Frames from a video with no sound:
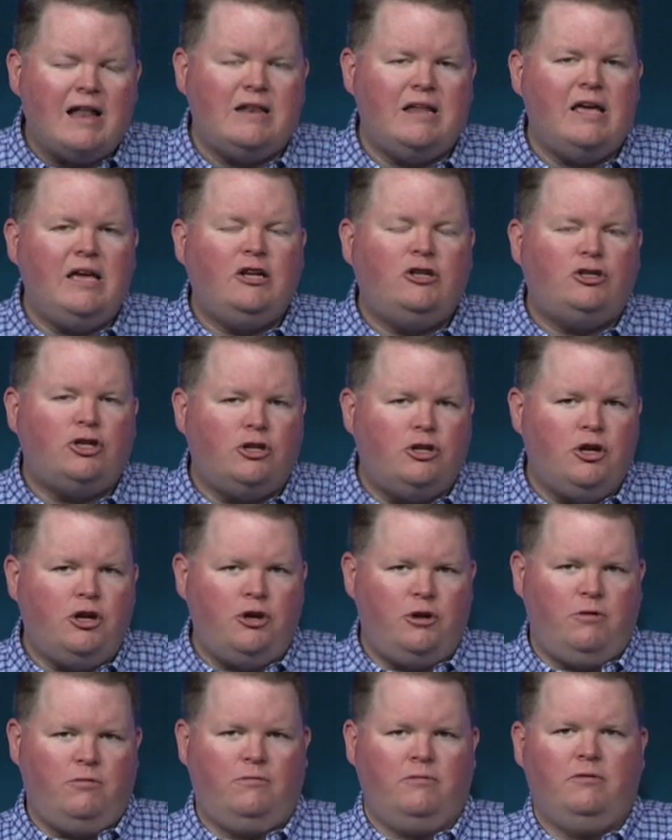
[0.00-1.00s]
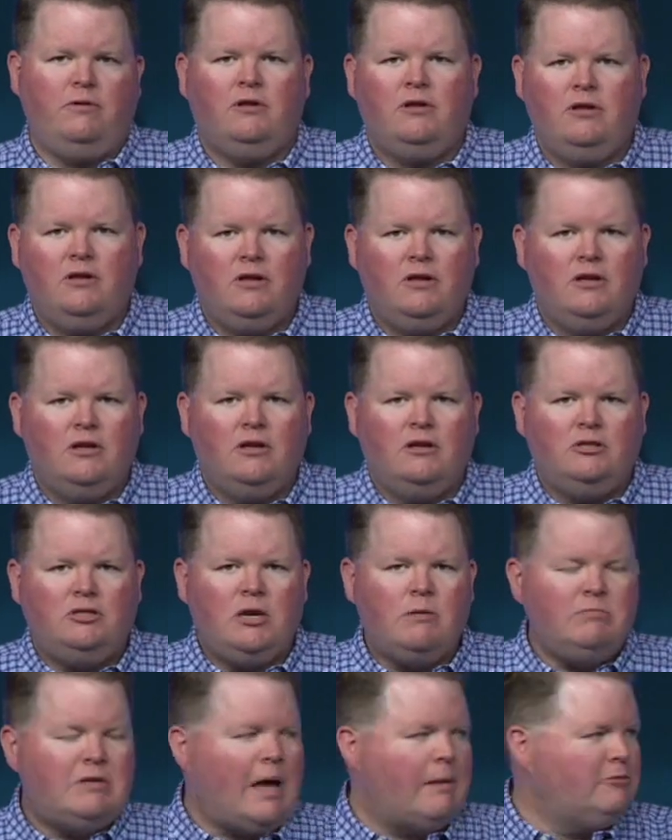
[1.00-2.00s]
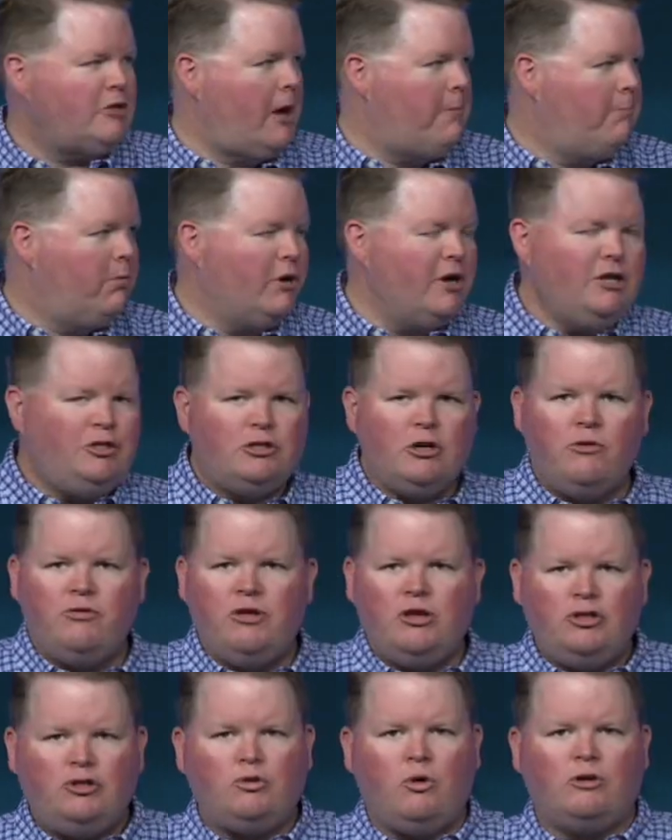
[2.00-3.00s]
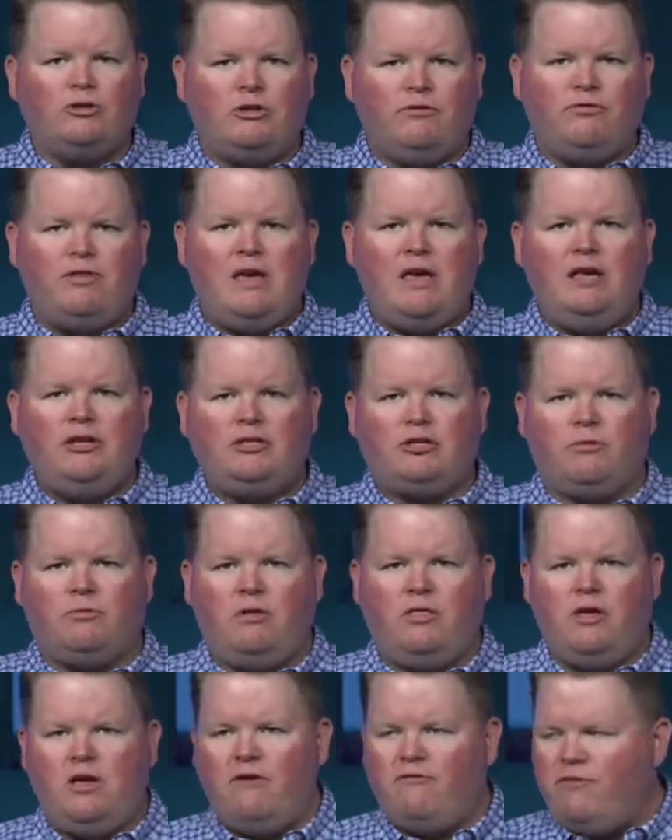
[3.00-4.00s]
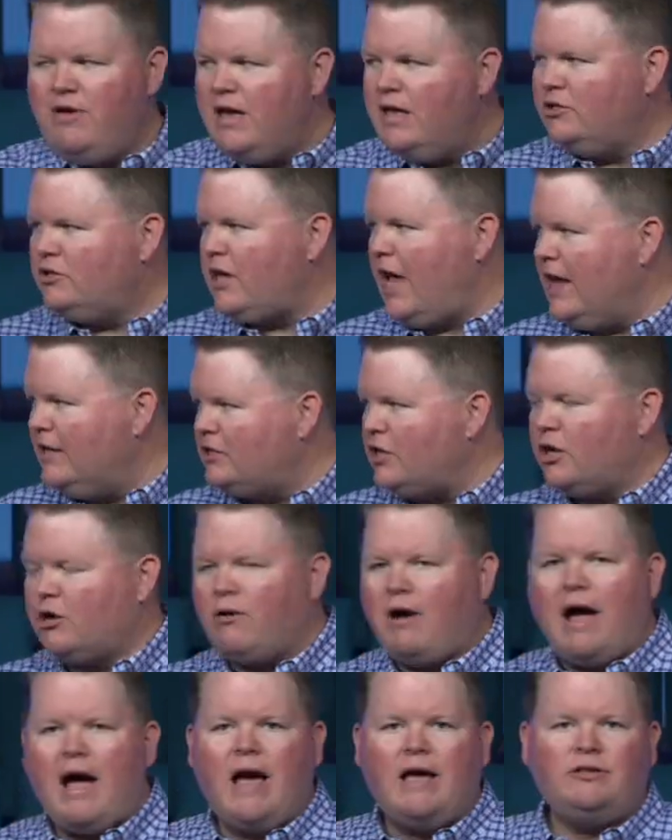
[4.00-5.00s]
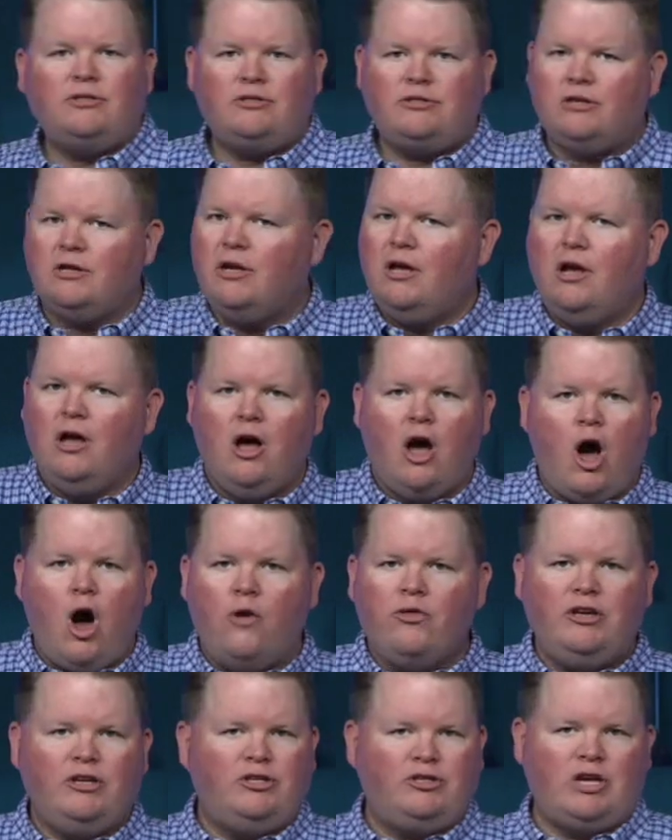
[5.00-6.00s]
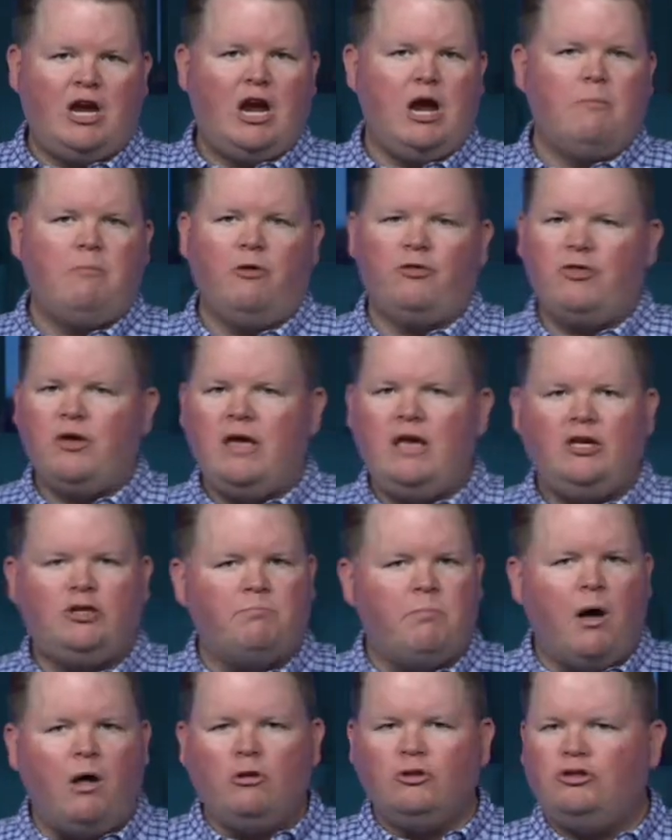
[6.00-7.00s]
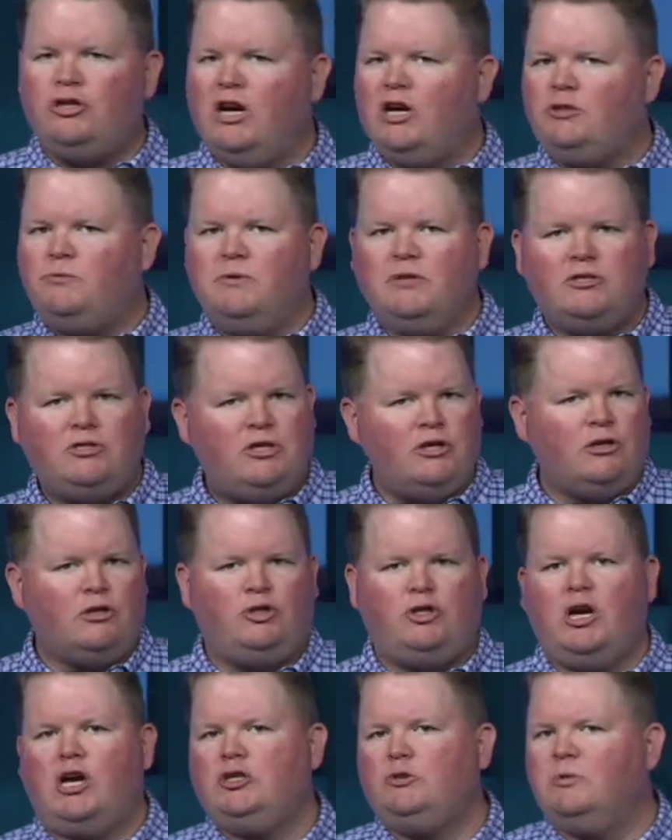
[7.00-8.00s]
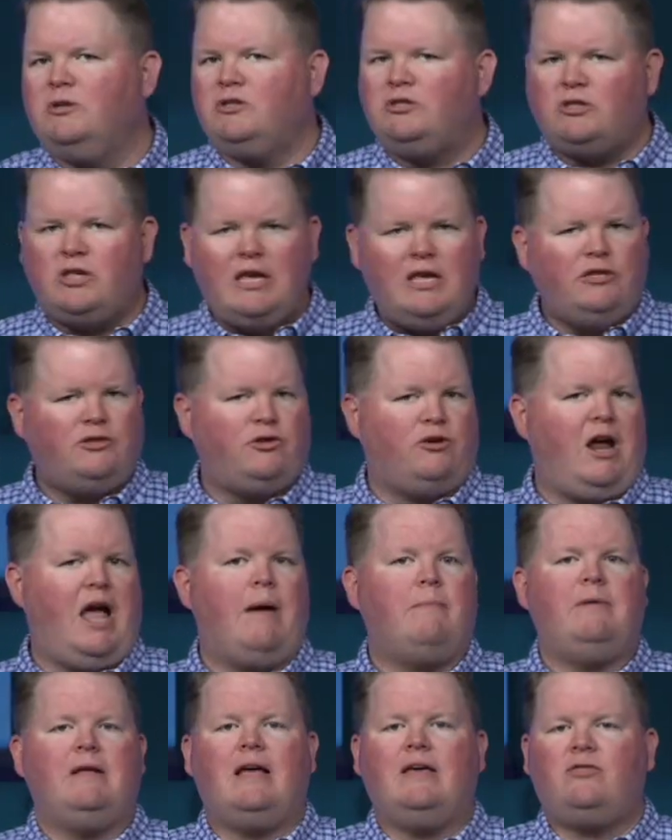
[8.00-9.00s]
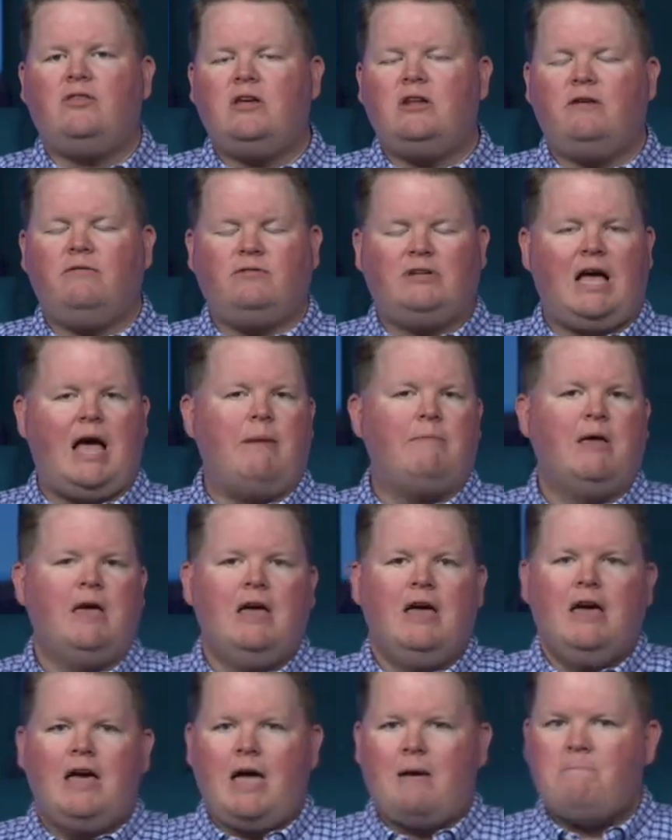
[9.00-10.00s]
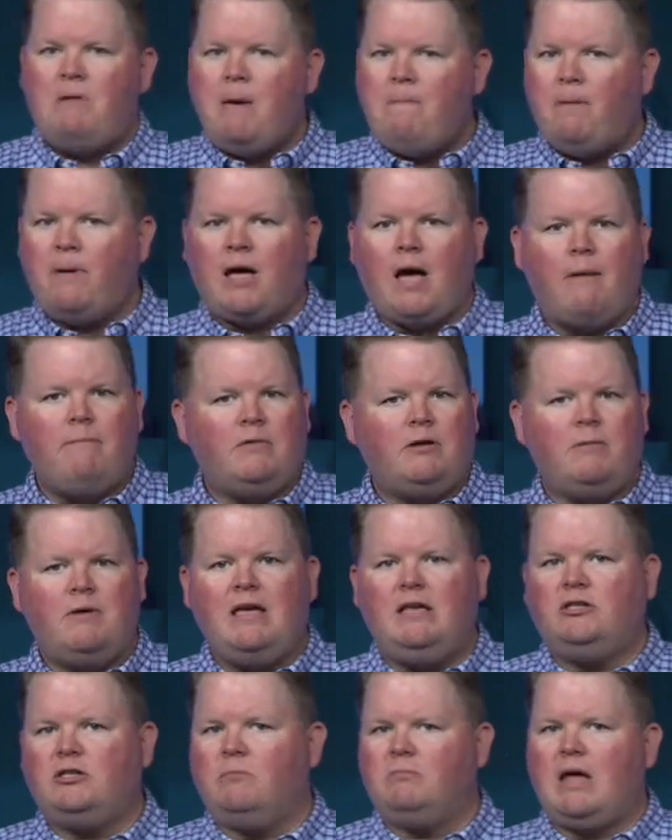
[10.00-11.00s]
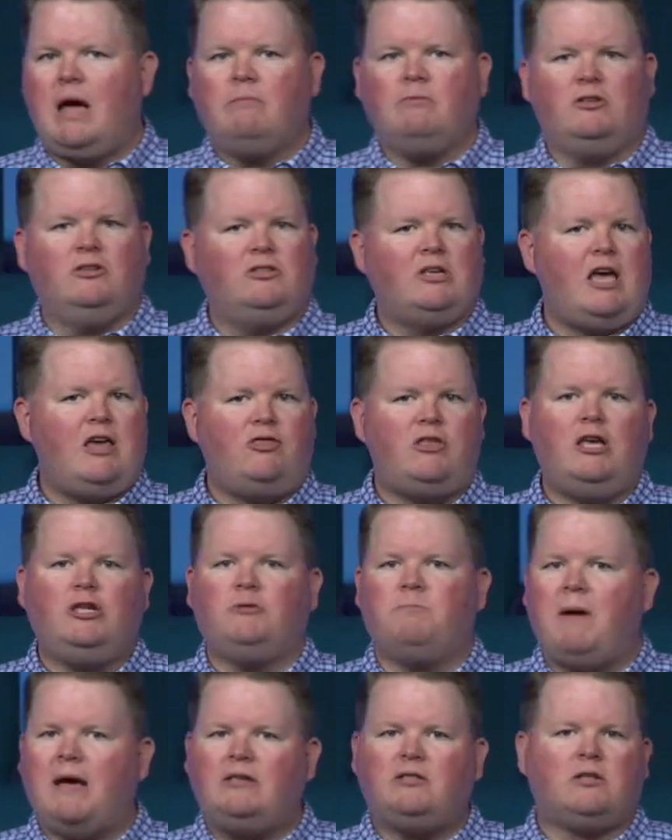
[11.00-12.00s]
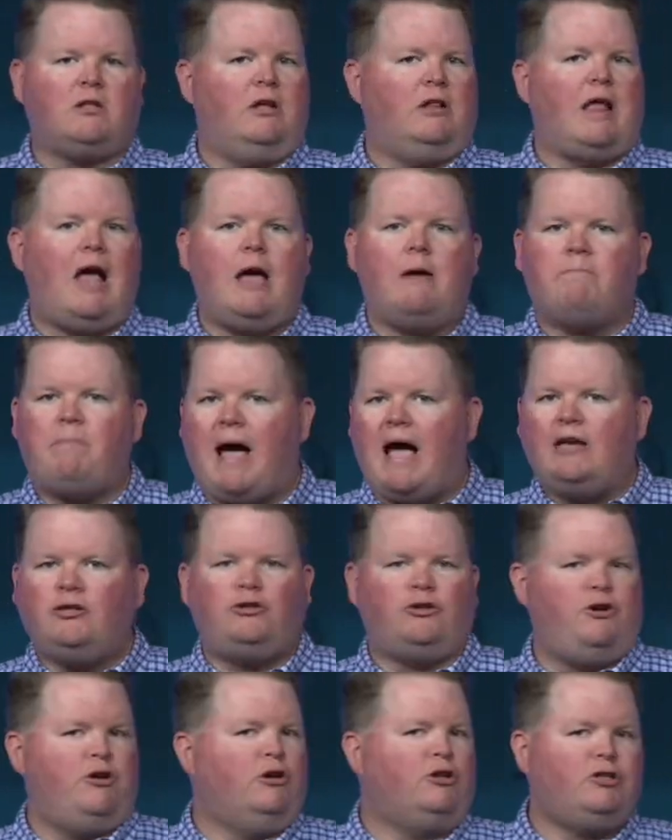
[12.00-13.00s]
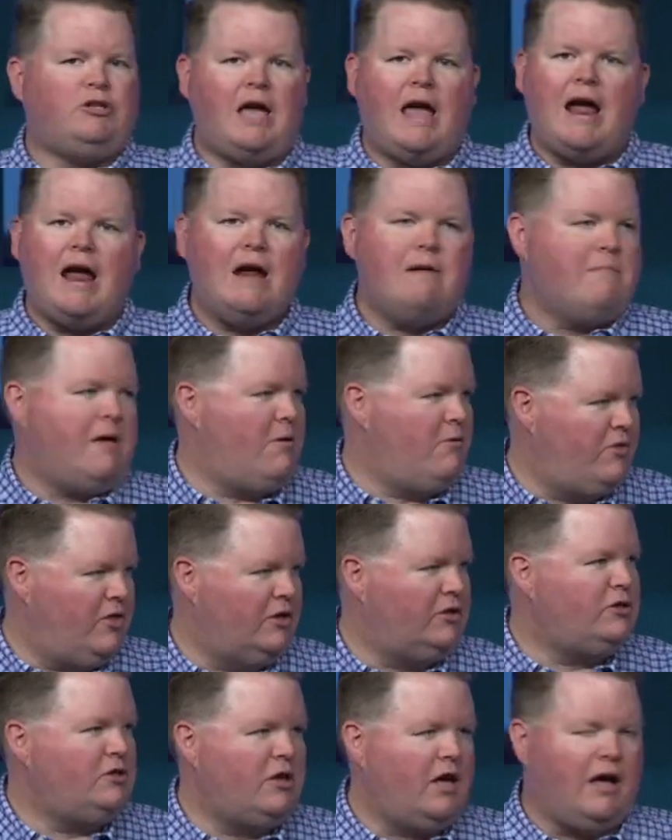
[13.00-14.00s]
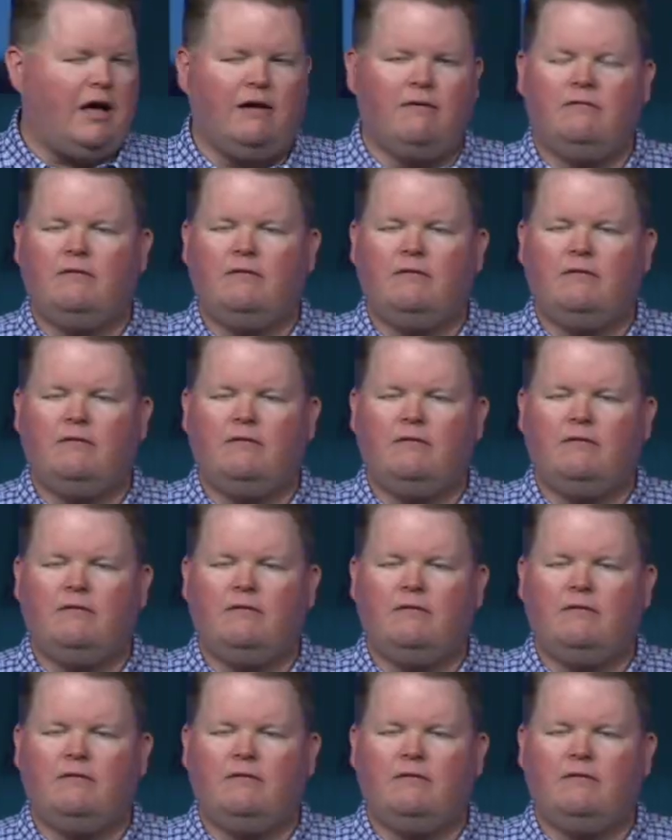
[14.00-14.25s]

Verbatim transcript: need to do. Sometimes I preach on these sorts of things, the events, Antichrist, all these terrible things, bowl judgments, seal judgments, things that are happening at the end of time. And people come to me sometimes and say things basically like, Pastor, you're scaring me with this stuff.